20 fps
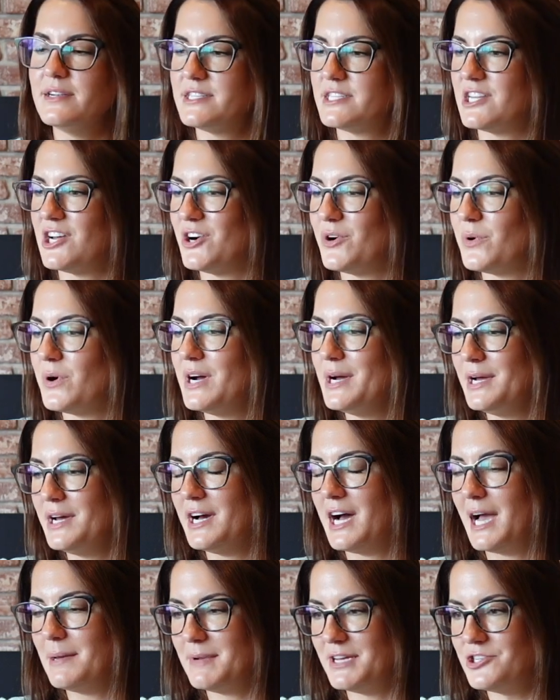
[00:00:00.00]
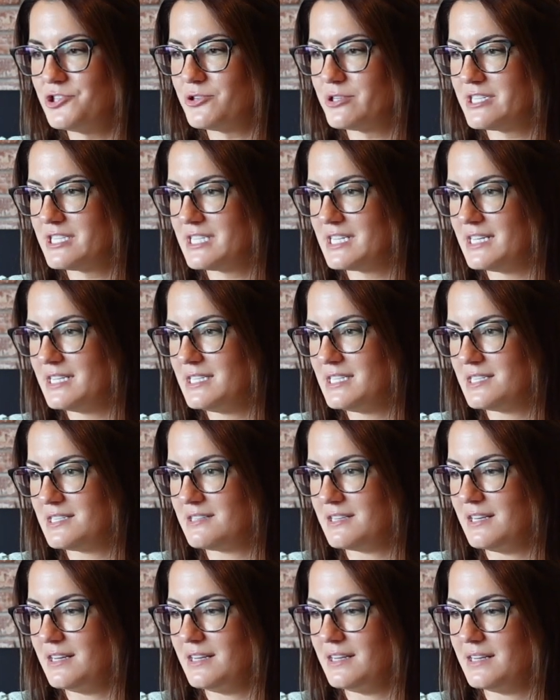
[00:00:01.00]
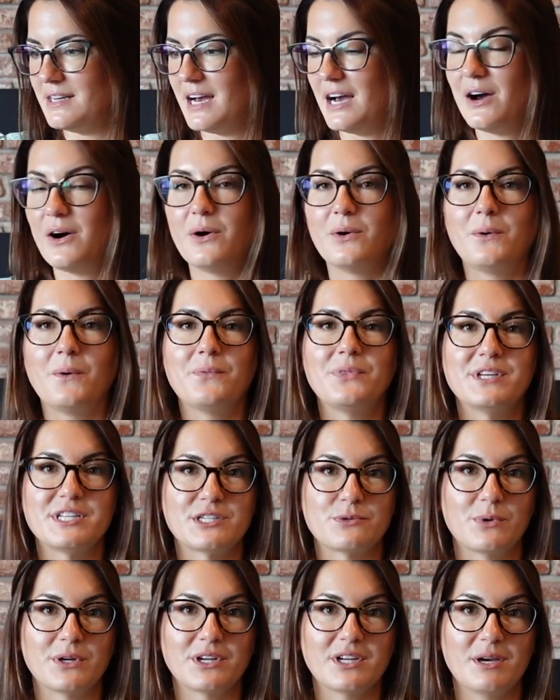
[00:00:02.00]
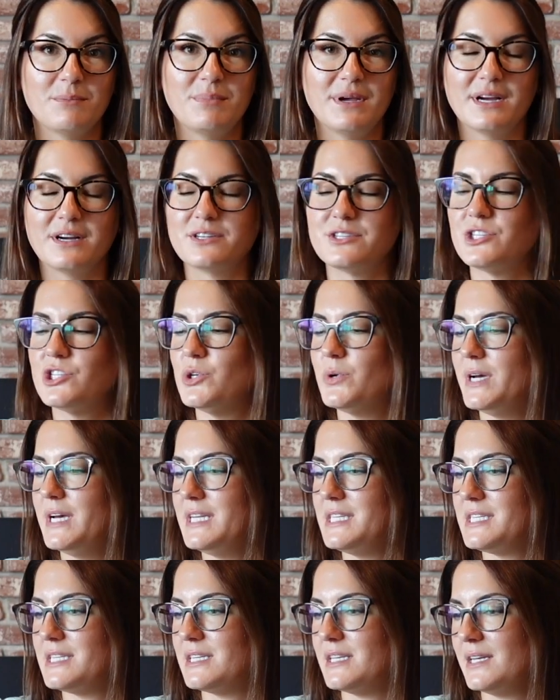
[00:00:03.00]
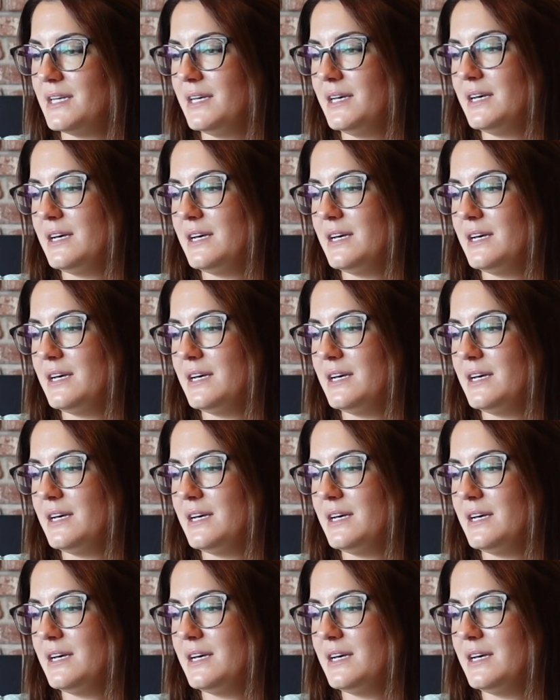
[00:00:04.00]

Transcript: so I'm interested to see how this one compares to it.